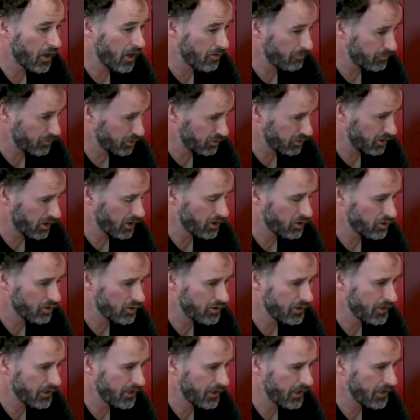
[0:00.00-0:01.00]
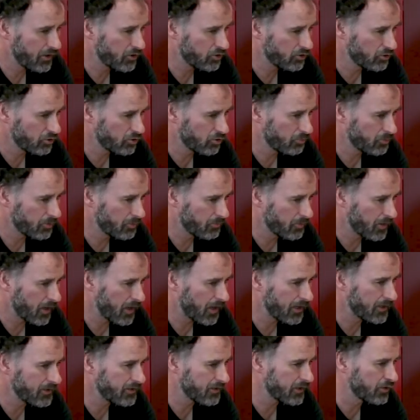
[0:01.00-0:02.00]
particularly keen on
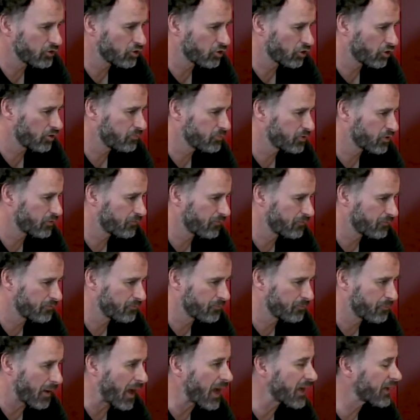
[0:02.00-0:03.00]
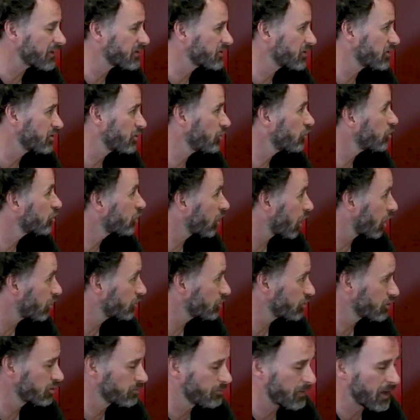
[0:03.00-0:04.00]
double-blind in terms of biases and
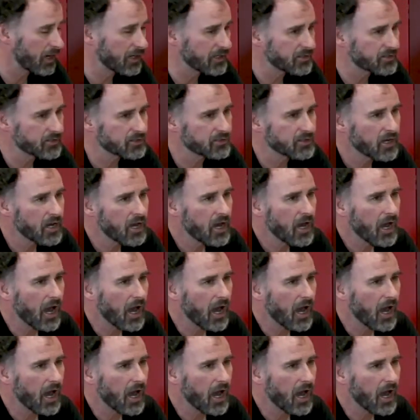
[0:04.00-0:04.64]
unconscious biases.